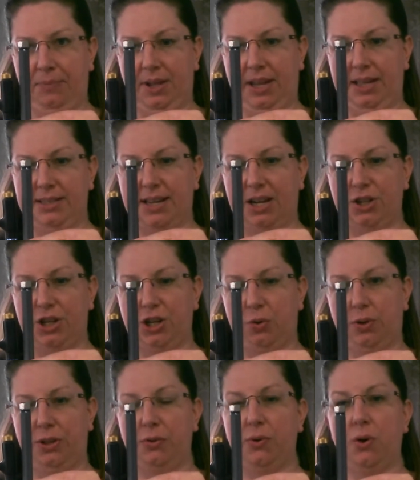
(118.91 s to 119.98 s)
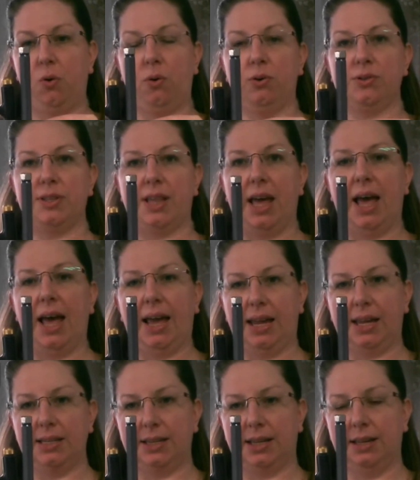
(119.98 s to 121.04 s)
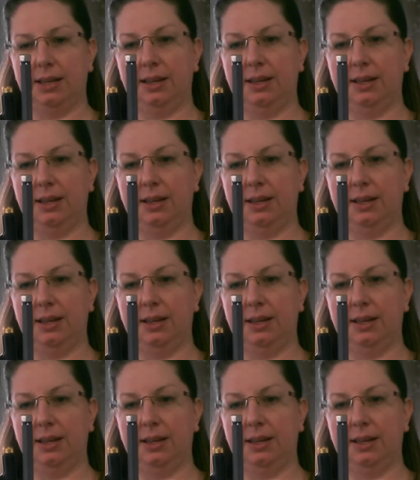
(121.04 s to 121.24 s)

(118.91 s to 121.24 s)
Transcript: It's actually only 3/4 of the height.